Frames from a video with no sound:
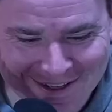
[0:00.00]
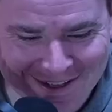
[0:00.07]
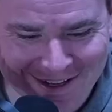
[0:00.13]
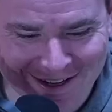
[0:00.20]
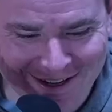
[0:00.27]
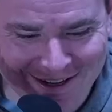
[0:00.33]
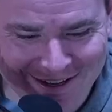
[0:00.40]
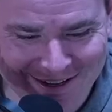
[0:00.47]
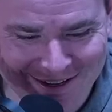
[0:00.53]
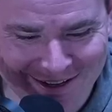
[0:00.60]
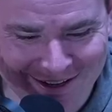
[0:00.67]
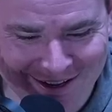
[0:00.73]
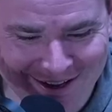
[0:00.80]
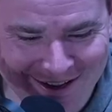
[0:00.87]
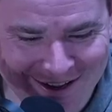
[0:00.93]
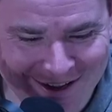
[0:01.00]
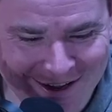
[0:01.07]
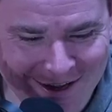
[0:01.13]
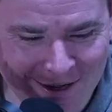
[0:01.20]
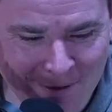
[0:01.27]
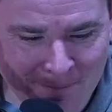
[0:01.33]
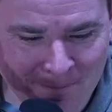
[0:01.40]
turns out.
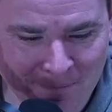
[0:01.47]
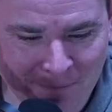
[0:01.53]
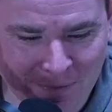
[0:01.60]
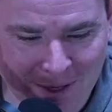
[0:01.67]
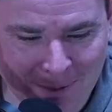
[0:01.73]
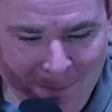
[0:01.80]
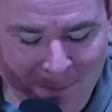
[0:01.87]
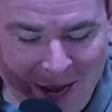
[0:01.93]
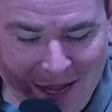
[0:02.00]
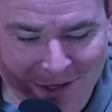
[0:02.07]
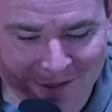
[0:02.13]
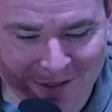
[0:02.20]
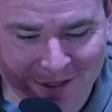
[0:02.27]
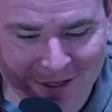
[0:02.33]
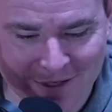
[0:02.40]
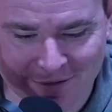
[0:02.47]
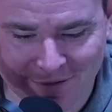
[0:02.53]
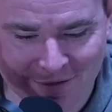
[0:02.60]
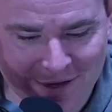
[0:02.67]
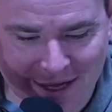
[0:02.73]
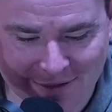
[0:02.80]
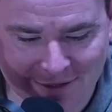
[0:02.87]
Um... Palestinians,
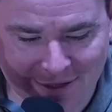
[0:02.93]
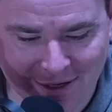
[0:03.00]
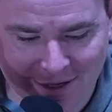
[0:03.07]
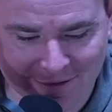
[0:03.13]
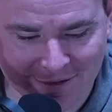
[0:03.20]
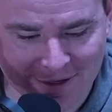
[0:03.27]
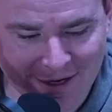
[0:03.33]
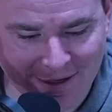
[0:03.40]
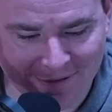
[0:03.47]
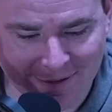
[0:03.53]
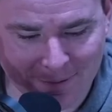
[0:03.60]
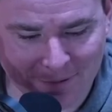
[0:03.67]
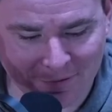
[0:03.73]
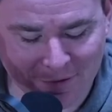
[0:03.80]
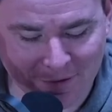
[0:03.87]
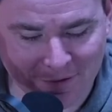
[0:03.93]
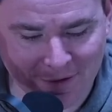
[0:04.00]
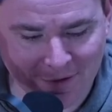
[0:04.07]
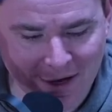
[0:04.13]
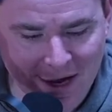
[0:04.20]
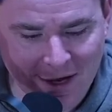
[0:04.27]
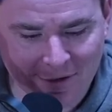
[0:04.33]
not like I said, not the same as Philistines.